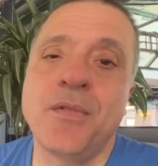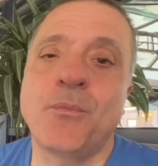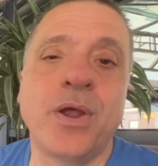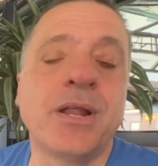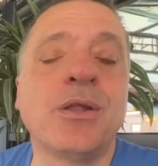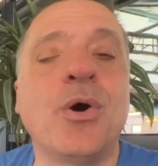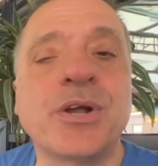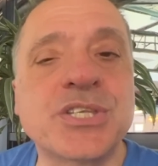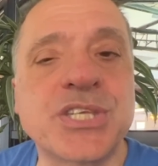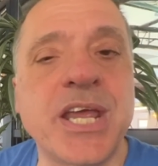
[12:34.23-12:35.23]
We're no
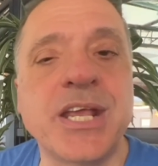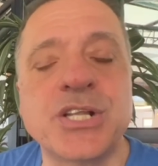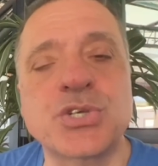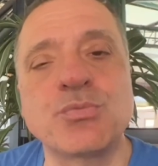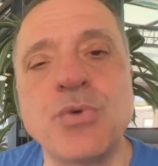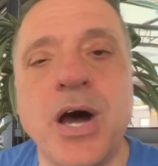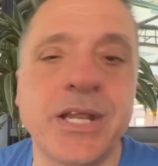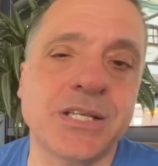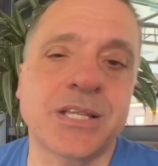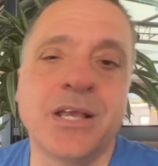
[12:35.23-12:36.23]
longer saying it's a
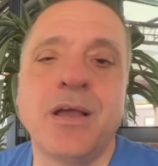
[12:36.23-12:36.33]
right.